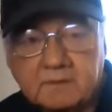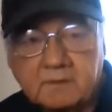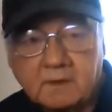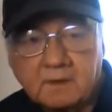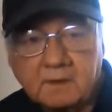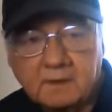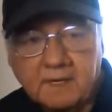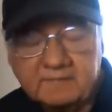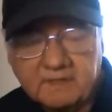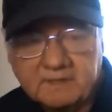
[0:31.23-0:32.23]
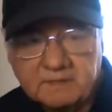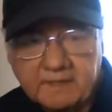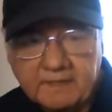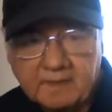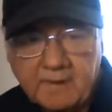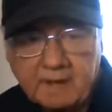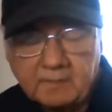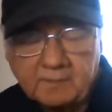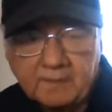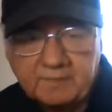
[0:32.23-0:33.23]
Dog, I've isolated a
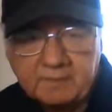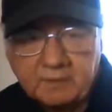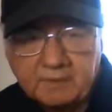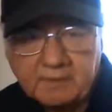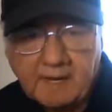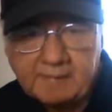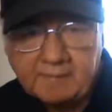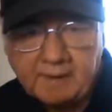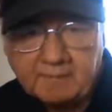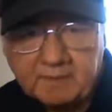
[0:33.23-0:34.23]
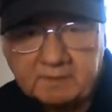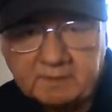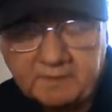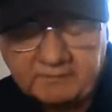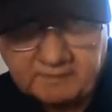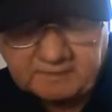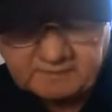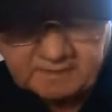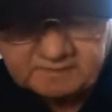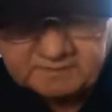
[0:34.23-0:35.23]
power pup to put on top of my multiple entry
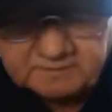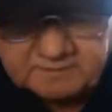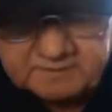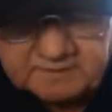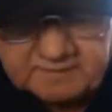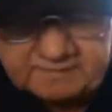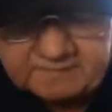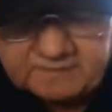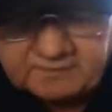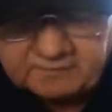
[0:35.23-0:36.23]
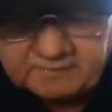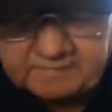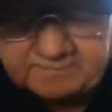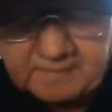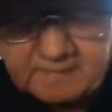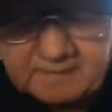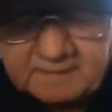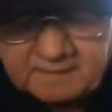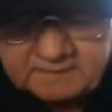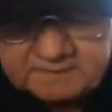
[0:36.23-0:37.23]
contenders list, and on this entry,
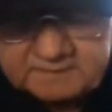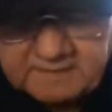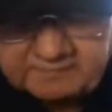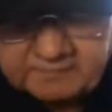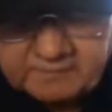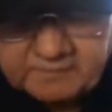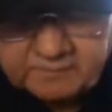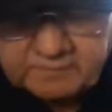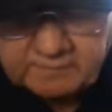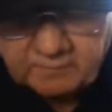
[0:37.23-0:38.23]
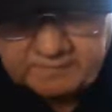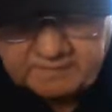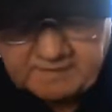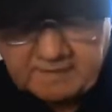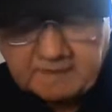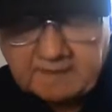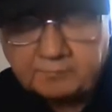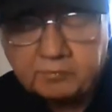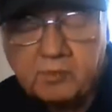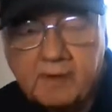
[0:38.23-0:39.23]
this afternoon, number one, Daily
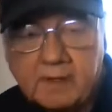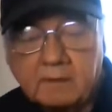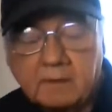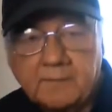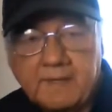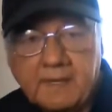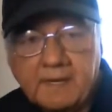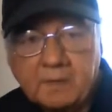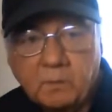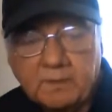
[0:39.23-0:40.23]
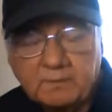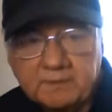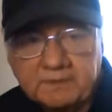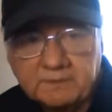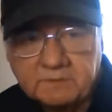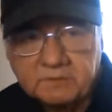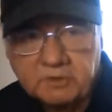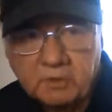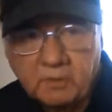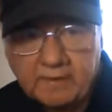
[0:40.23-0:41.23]
Prayer, I'll make a win, place, and
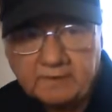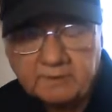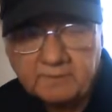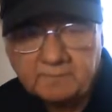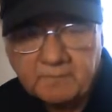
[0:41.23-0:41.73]
show wager.